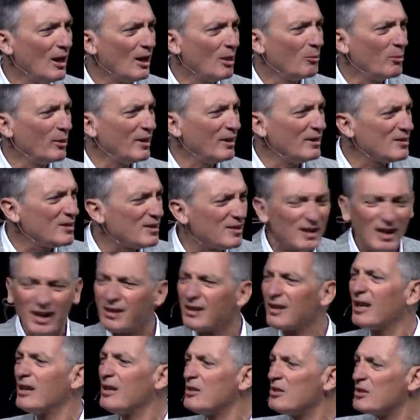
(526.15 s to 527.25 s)
but instead
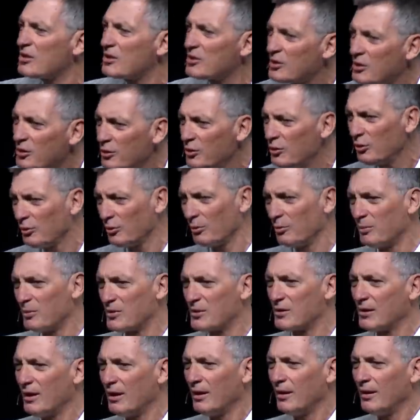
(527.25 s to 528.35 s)
consumes
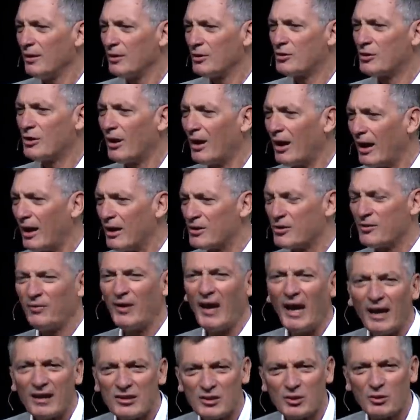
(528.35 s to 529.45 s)
charge,
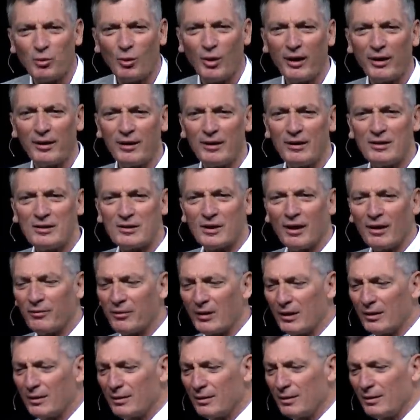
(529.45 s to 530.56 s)
vast quantities of it.